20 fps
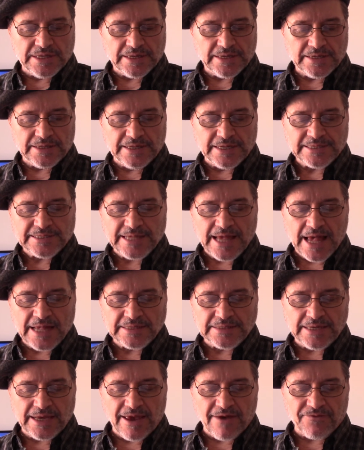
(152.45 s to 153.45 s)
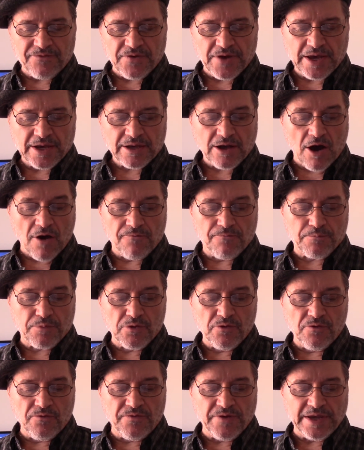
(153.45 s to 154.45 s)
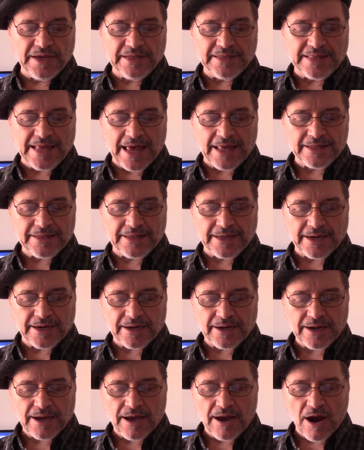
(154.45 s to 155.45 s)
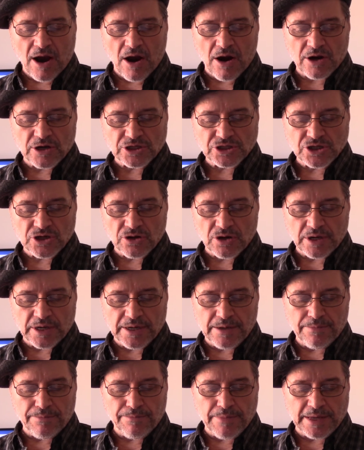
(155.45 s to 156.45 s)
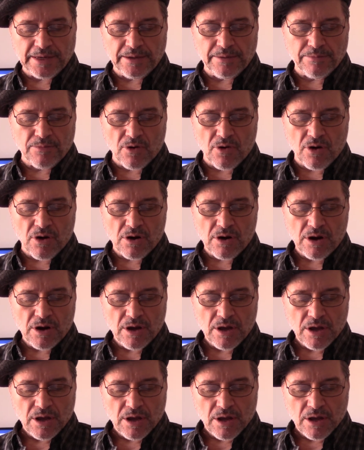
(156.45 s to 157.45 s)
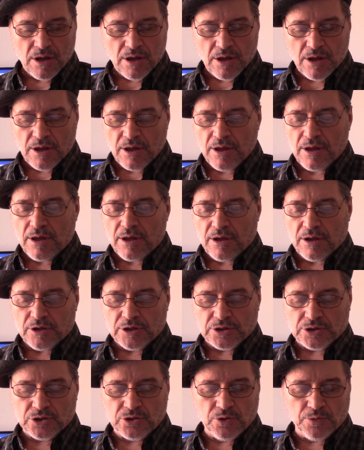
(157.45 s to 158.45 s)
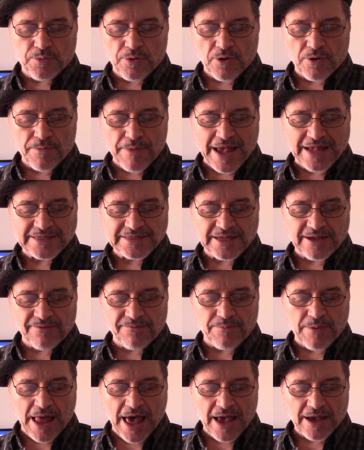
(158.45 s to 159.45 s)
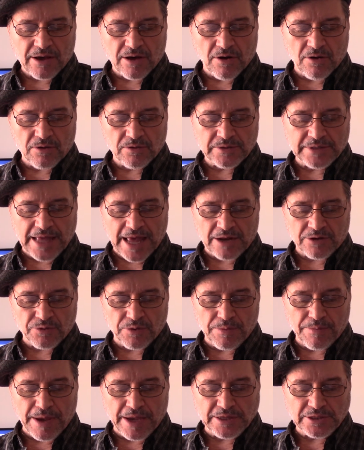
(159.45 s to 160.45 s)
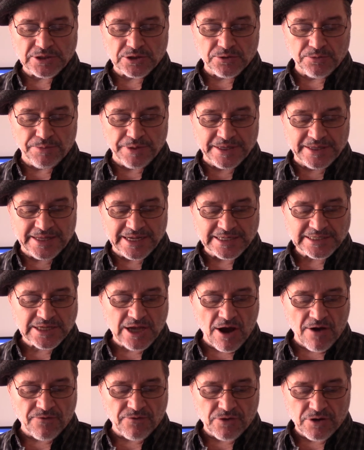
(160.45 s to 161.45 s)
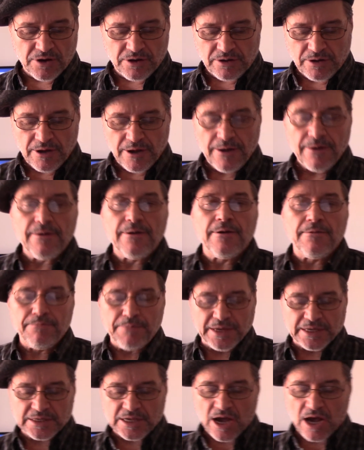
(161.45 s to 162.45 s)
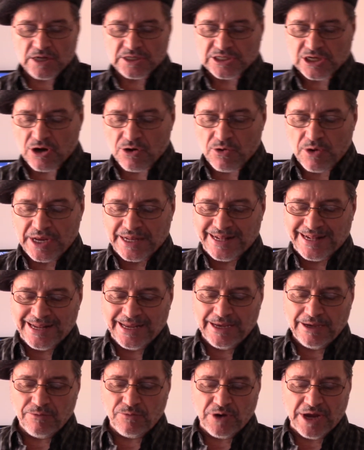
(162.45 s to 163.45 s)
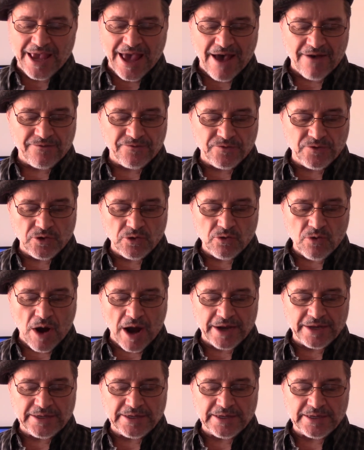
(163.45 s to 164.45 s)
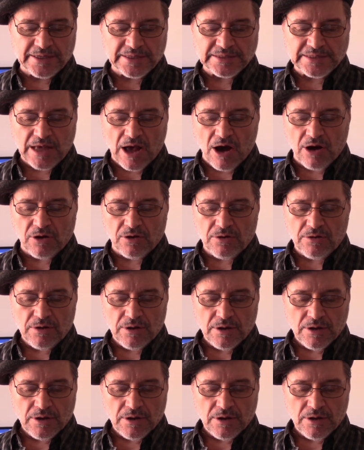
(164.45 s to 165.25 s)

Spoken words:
this has the effect of proving that there are surely many more supermassive black holes that remains to be discovered, because currently we have no ideas how